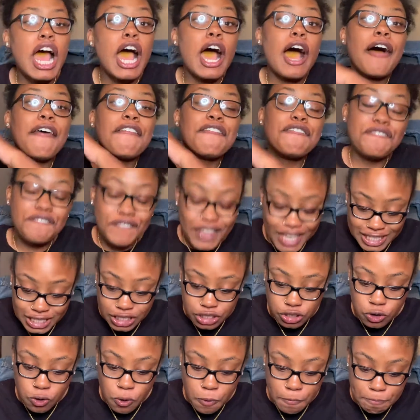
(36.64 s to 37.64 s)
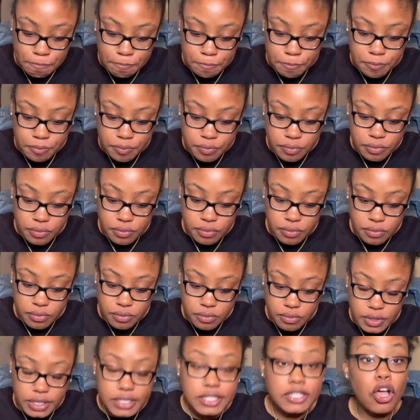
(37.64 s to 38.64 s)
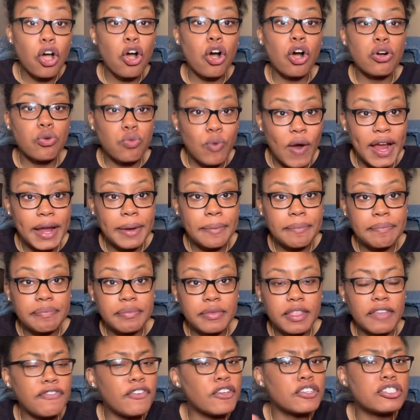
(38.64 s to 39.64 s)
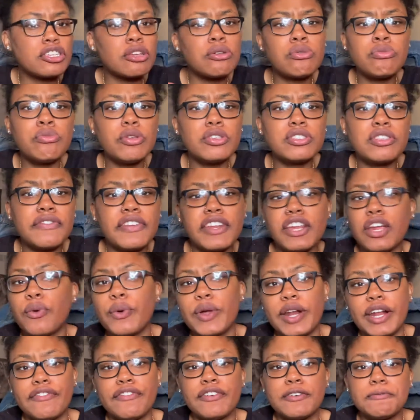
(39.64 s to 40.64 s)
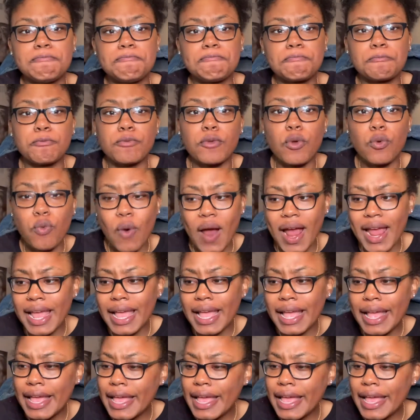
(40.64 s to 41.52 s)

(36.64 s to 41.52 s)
Official song, right? Official music video, whatever, right?